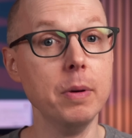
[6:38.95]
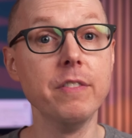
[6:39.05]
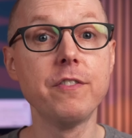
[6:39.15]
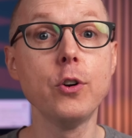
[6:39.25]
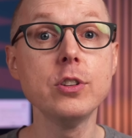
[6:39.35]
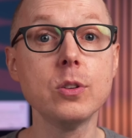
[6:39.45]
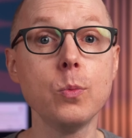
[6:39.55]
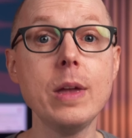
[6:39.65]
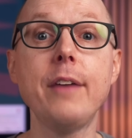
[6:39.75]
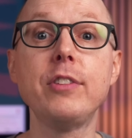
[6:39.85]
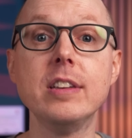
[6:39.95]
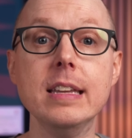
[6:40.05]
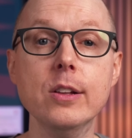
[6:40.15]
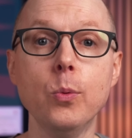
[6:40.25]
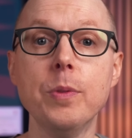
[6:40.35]
but first we have to
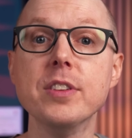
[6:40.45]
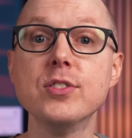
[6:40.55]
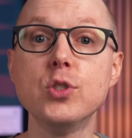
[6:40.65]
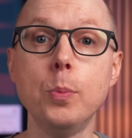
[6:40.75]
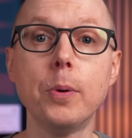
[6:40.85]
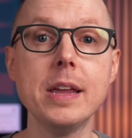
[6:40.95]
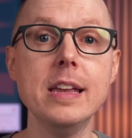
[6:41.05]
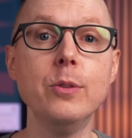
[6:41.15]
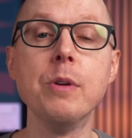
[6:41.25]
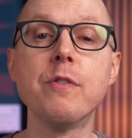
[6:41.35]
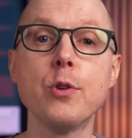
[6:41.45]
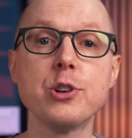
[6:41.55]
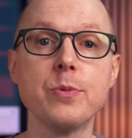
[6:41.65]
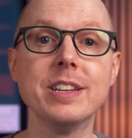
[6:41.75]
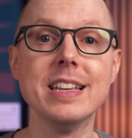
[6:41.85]
deal with the superheat
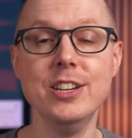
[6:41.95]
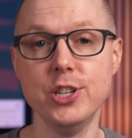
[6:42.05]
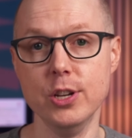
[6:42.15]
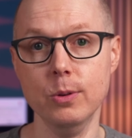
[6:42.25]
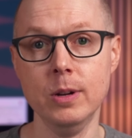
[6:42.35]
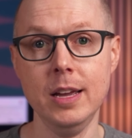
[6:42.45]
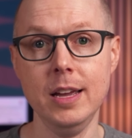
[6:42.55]
refrigerant issue.